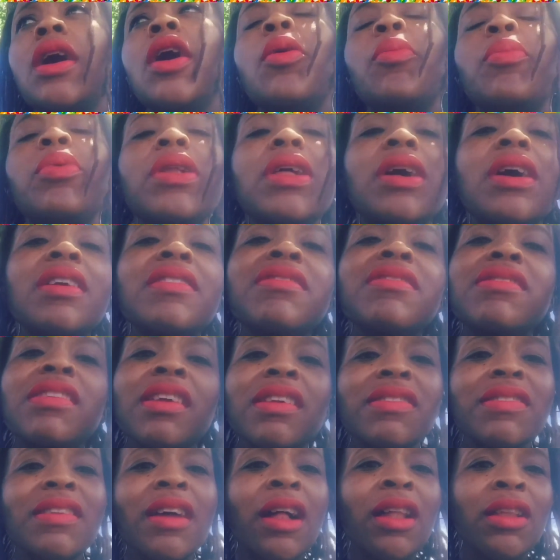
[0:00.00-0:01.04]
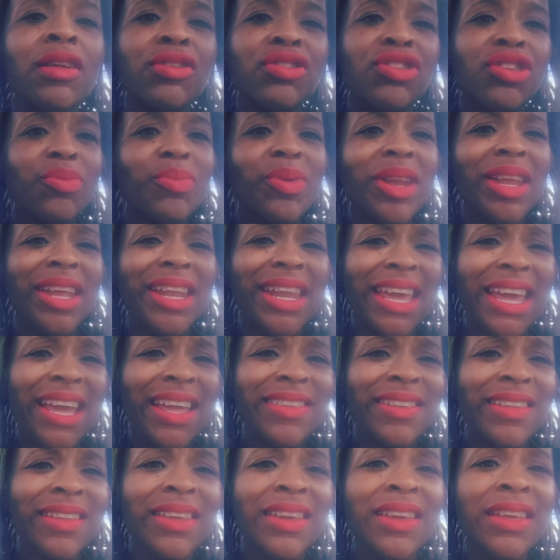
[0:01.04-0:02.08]
plus six dollars shipping and
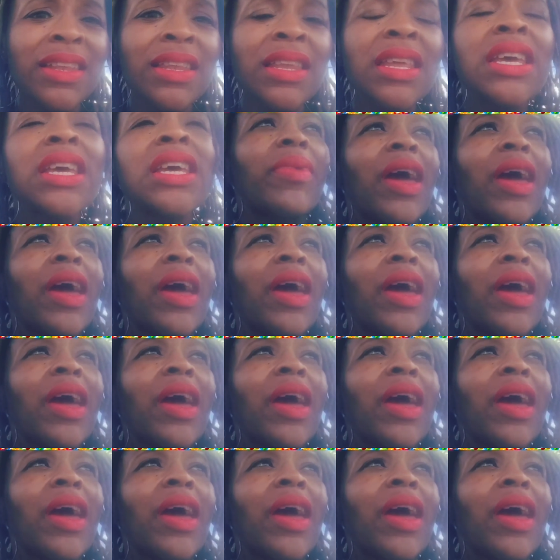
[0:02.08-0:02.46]
handling.